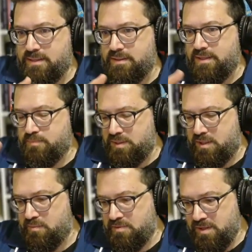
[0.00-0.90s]
that then
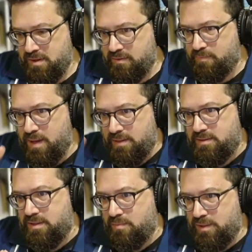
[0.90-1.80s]
becomes a spec,
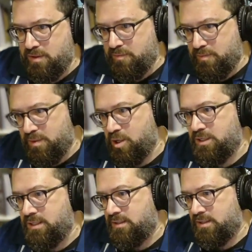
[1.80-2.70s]
that then becomes a
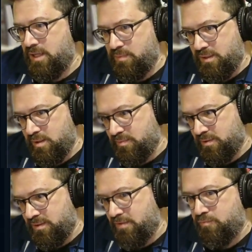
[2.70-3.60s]
PRD, that then becomes
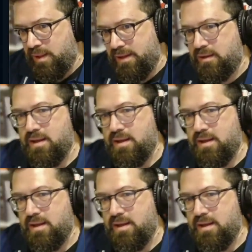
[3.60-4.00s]
a dev plan.